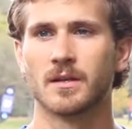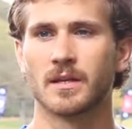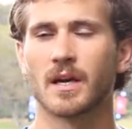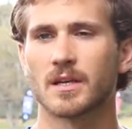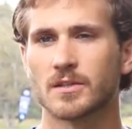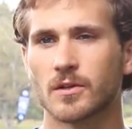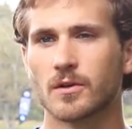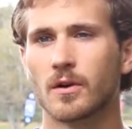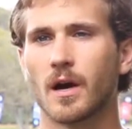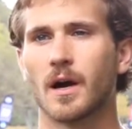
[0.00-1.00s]
Yeah,
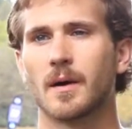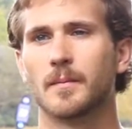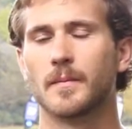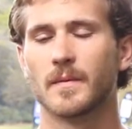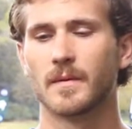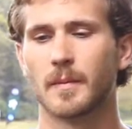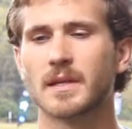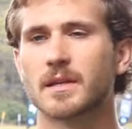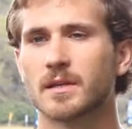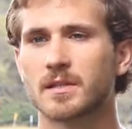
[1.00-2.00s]
so
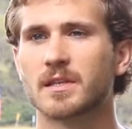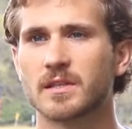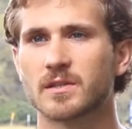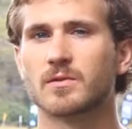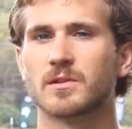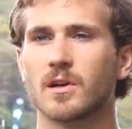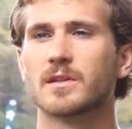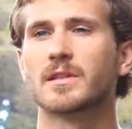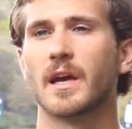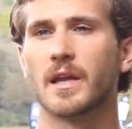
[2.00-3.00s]
based on this season's
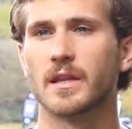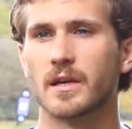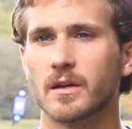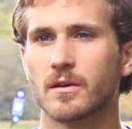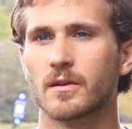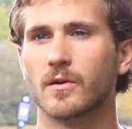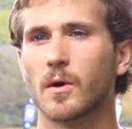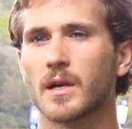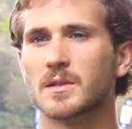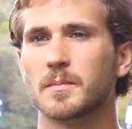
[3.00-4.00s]
results, I had the
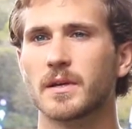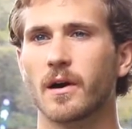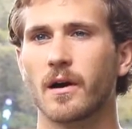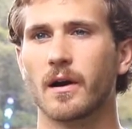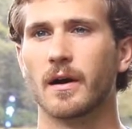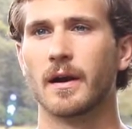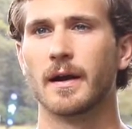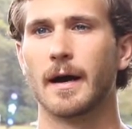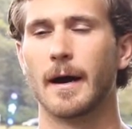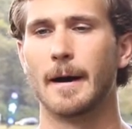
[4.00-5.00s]
quickest PR
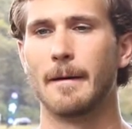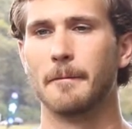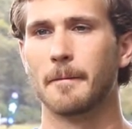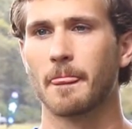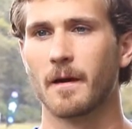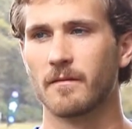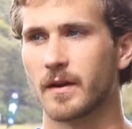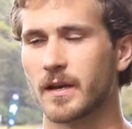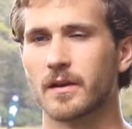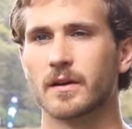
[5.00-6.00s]
of
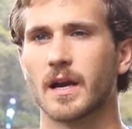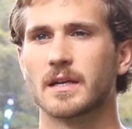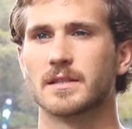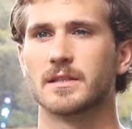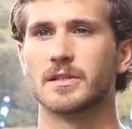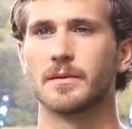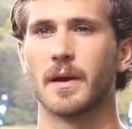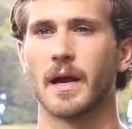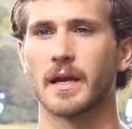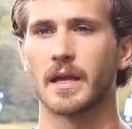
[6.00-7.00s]
any other guys in the
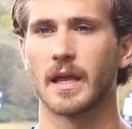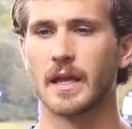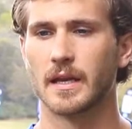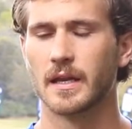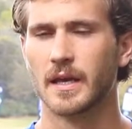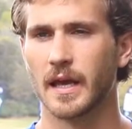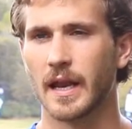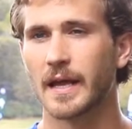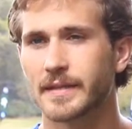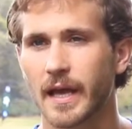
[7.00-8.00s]
GMAC, and
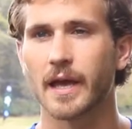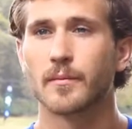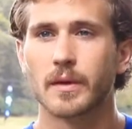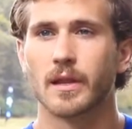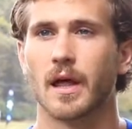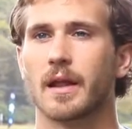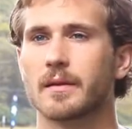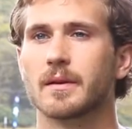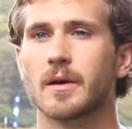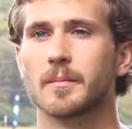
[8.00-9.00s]
head-to-head beat a lot
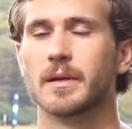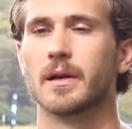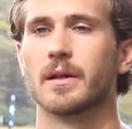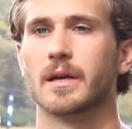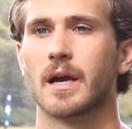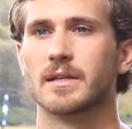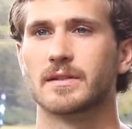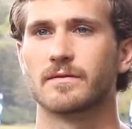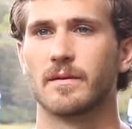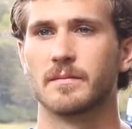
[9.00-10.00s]
of, beat all the
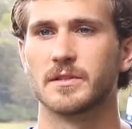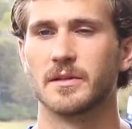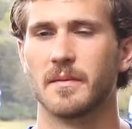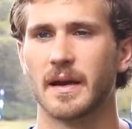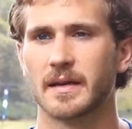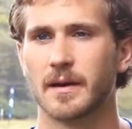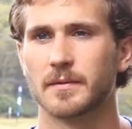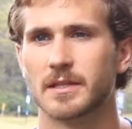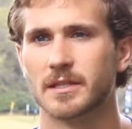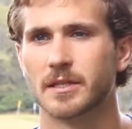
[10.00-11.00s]
guys from the GMAC
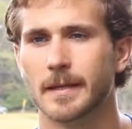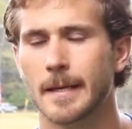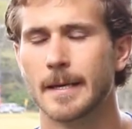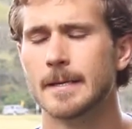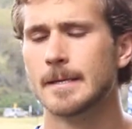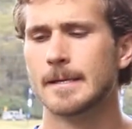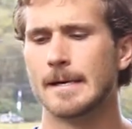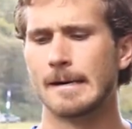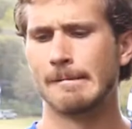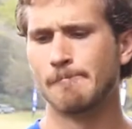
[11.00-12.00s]
competition.
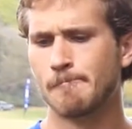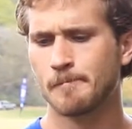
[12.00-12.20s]
I